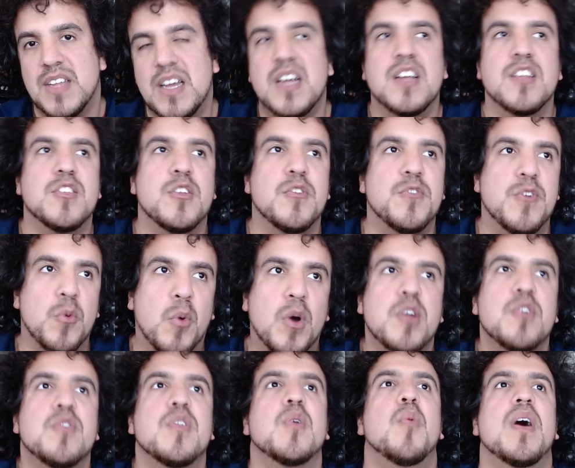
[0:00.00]
So if you're
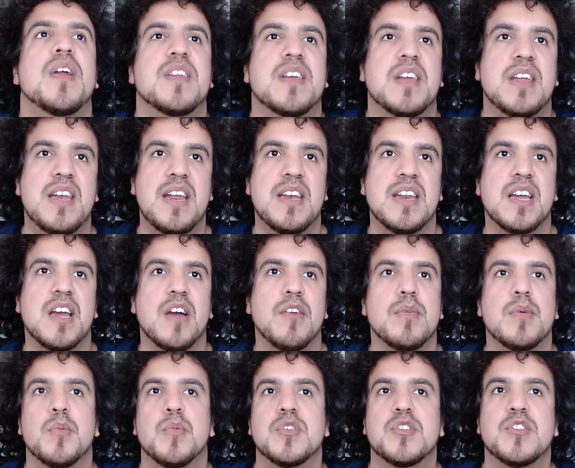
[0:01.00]
wondering why the Canadian
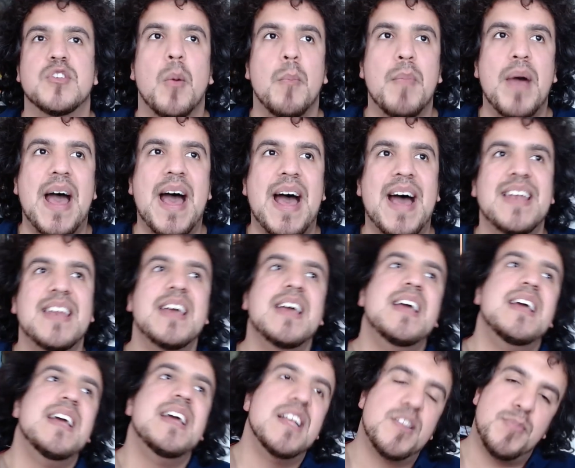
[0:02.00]
government was so mad,
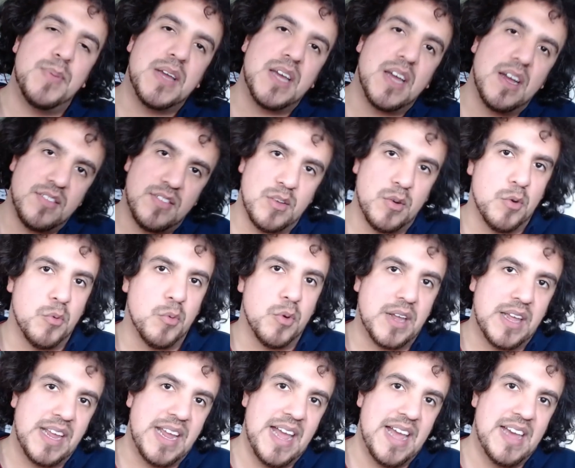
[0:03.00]
it's because they were
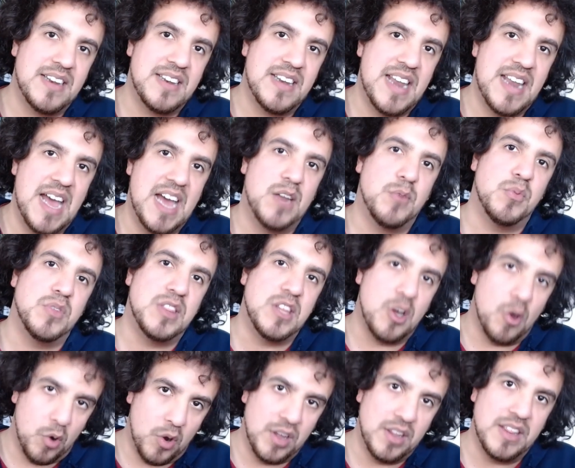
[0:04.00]
working hand in hand with the
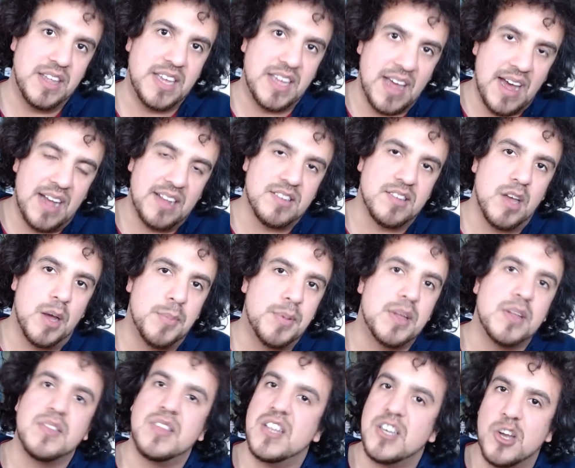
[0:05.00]
oil and gas law
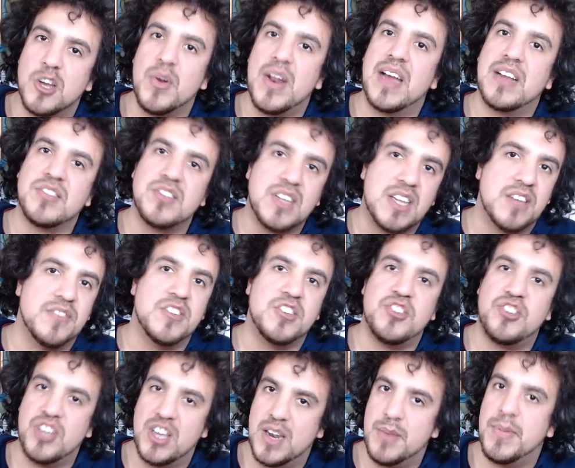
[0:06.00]
because they don't actually give a
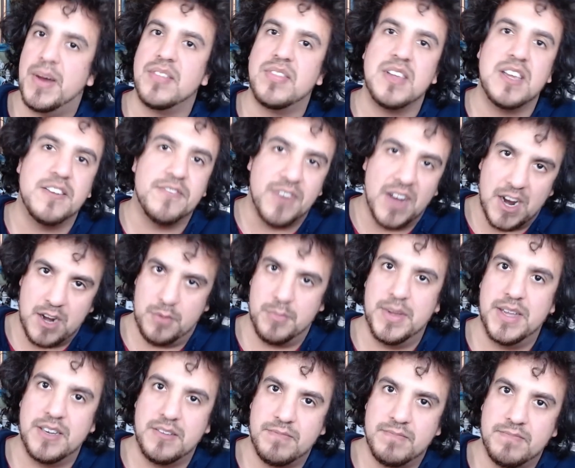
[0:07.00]
shit about the
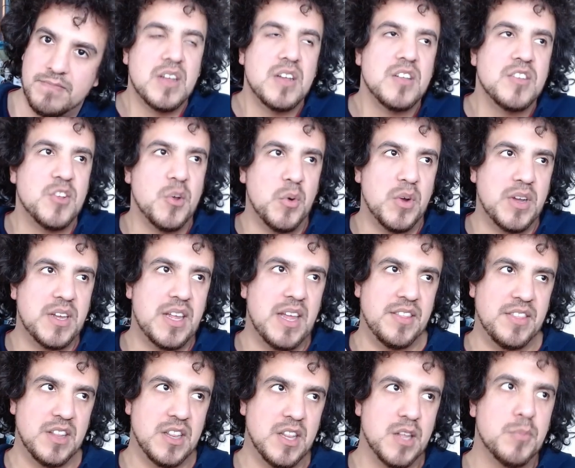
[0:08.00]
environment. So
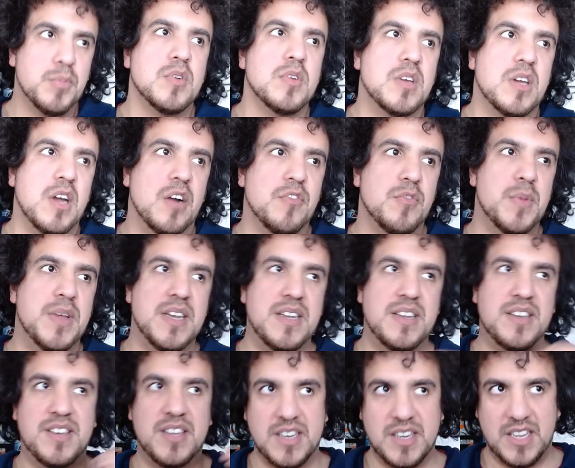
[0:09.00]
again, the Liberal
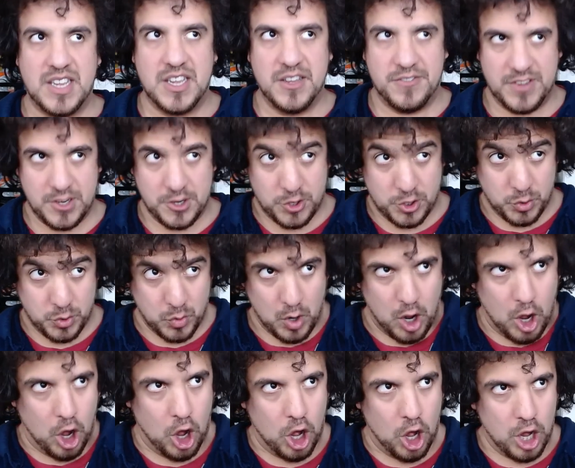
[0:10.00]
government didn't give in to
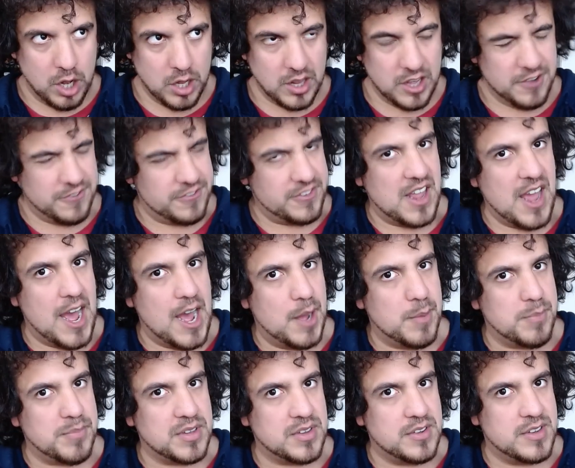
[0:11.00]
all of
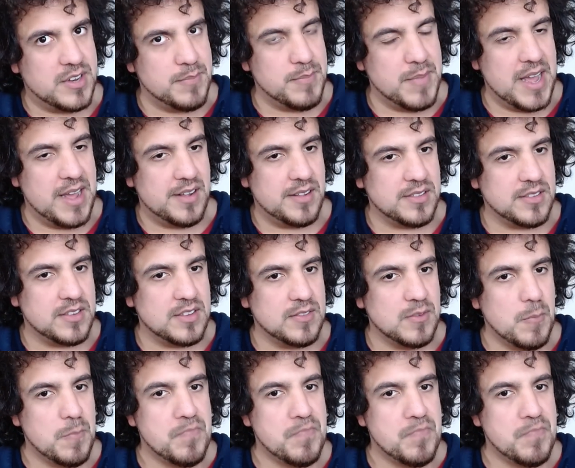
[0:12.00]
CAP's demands,